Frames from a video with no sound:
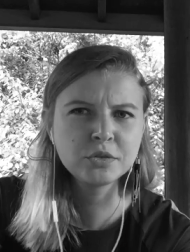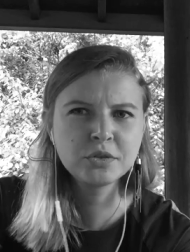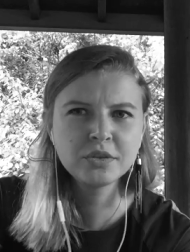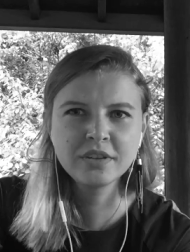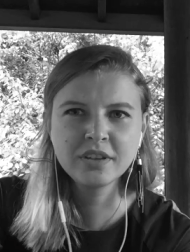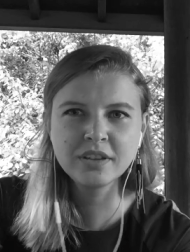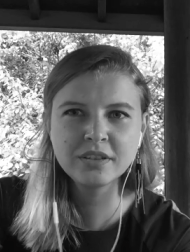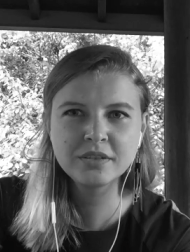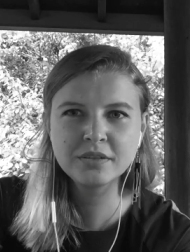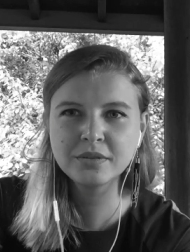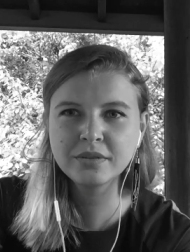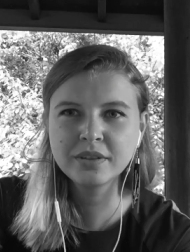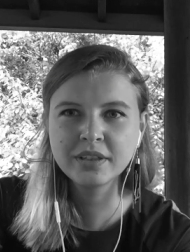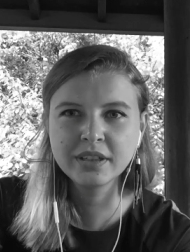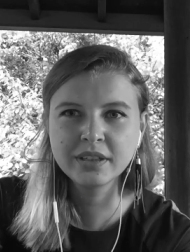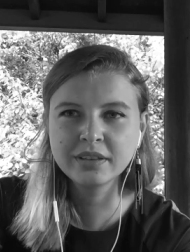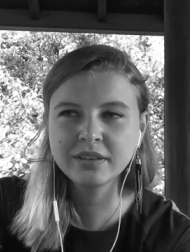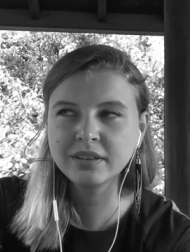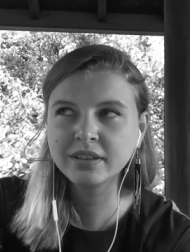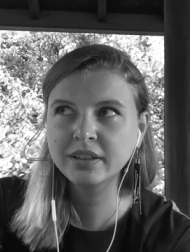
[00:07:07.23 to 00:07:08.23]
do they do
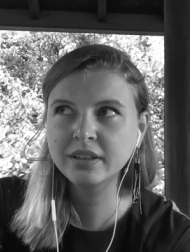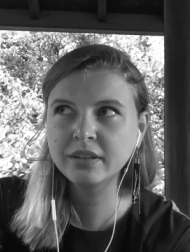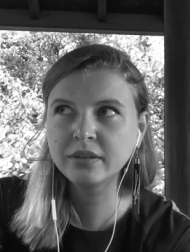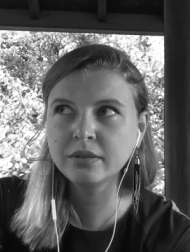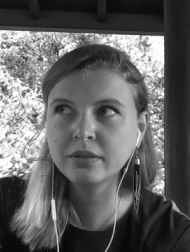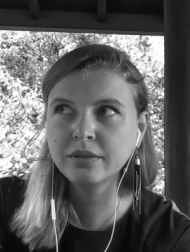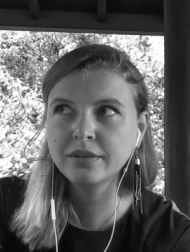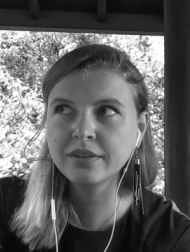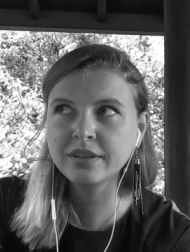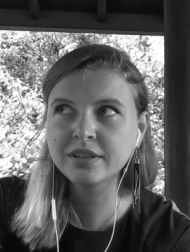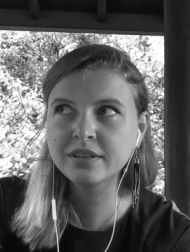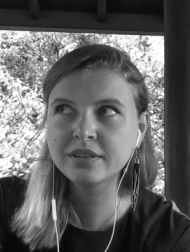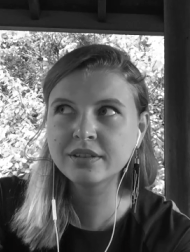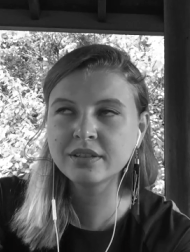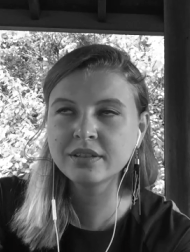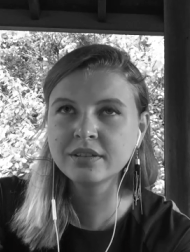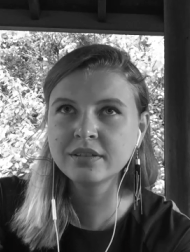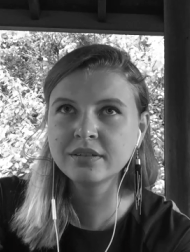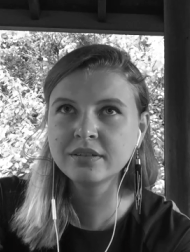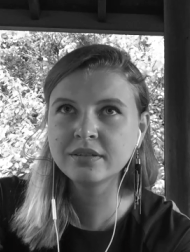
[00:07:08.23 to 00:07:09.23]
that? Like all
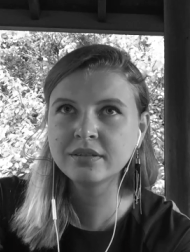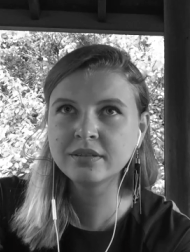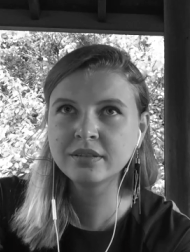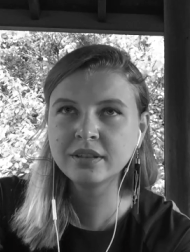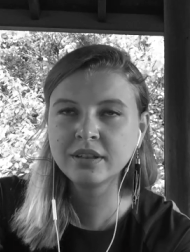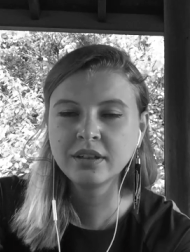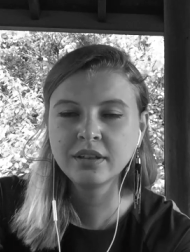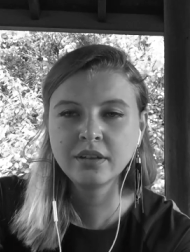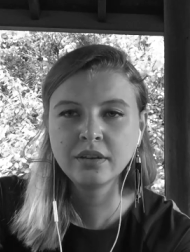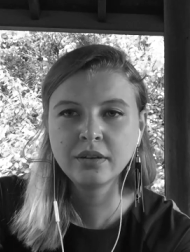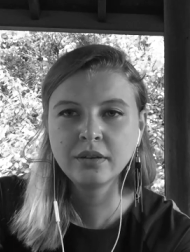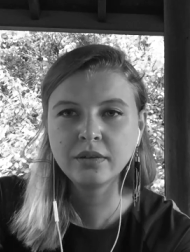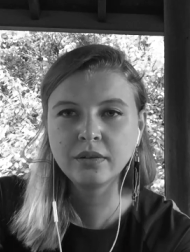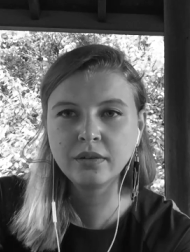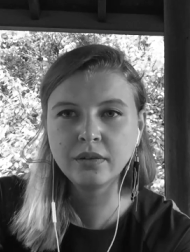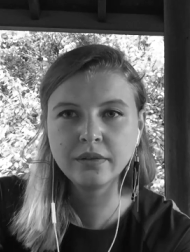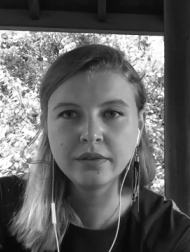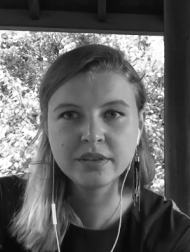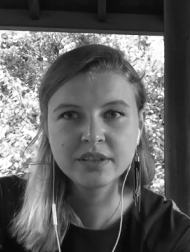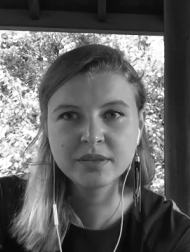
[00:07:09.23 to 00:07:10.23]
these
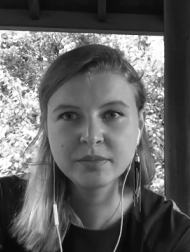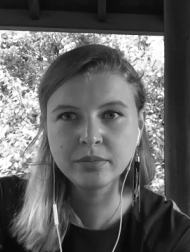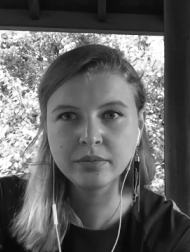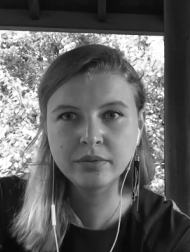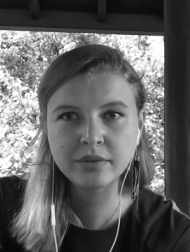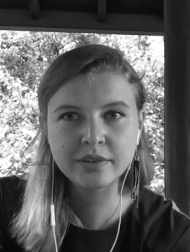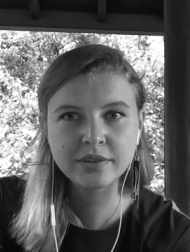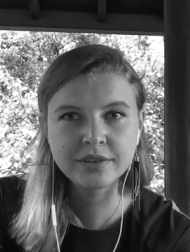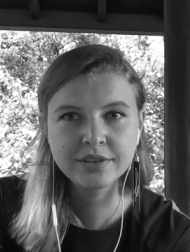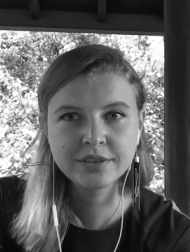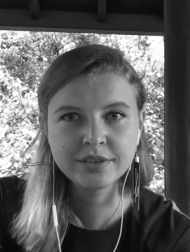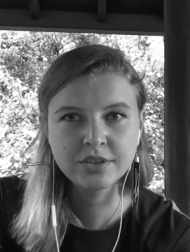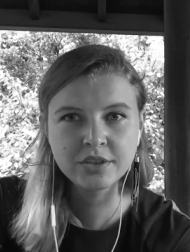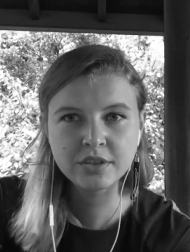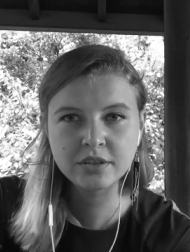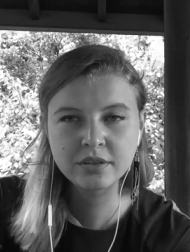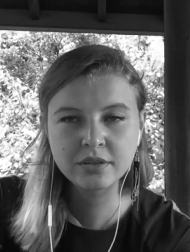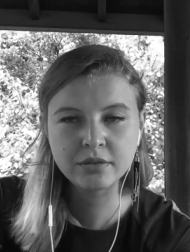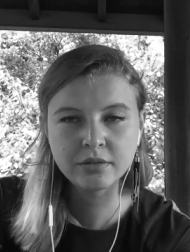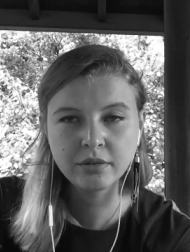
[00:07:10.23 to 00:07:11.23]
bloggers
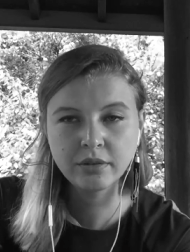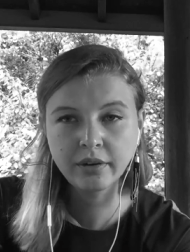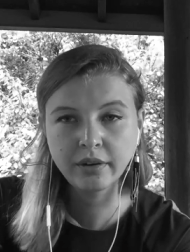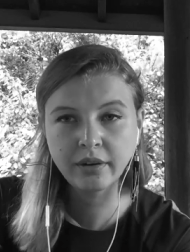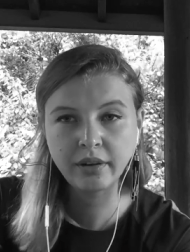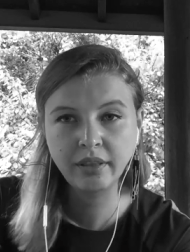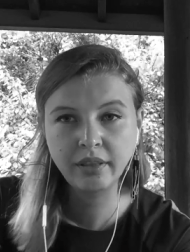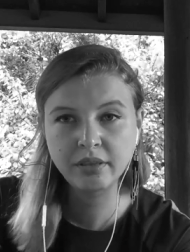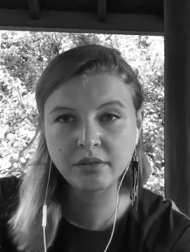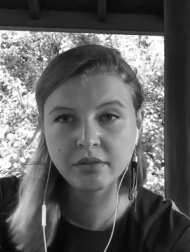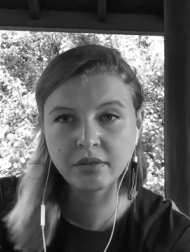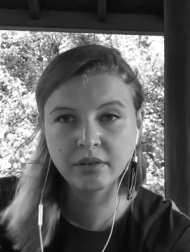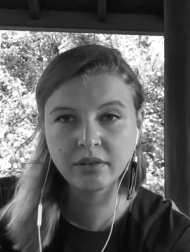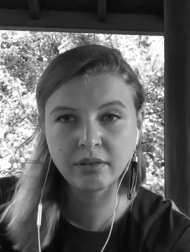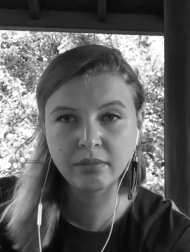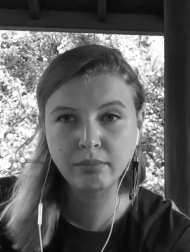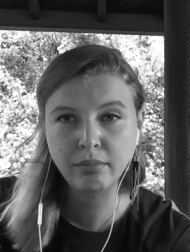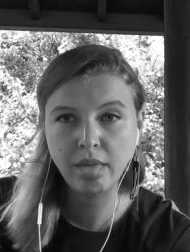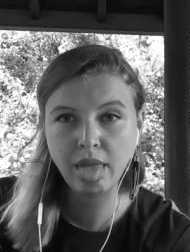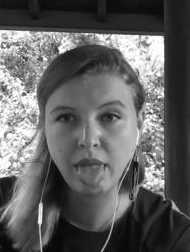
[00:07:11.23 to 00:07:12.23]
just talking and talking.